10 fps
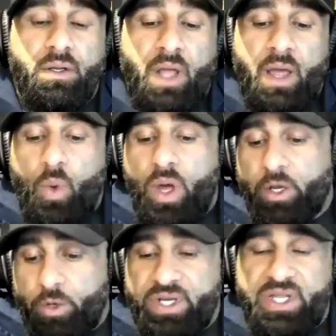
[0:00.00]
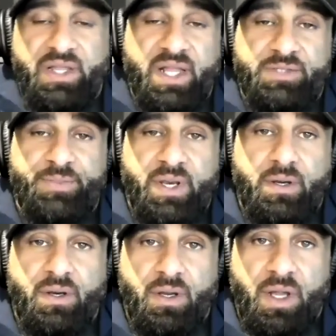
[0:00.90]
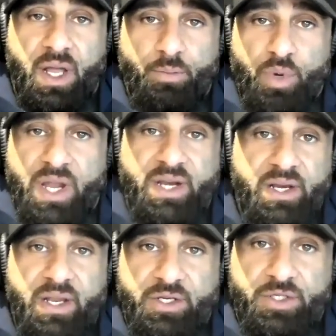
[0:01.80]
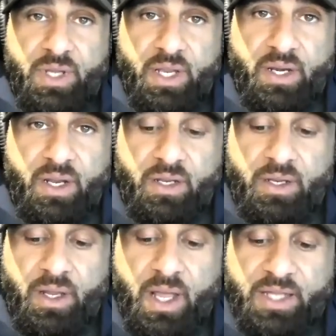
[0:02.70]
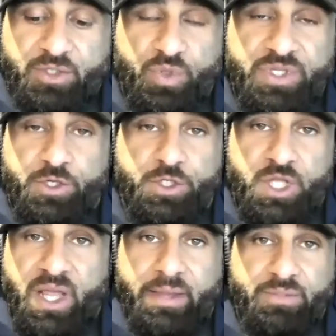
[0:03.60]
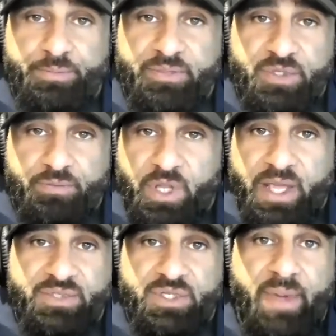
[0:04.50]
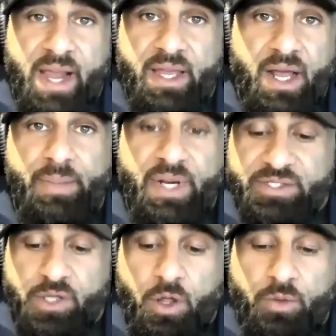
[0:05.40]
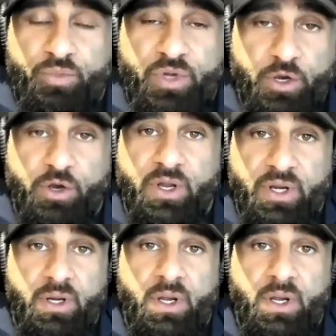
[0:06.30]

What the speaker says: a creatine that's been branded and has research claims to back it up, and it's all pure. And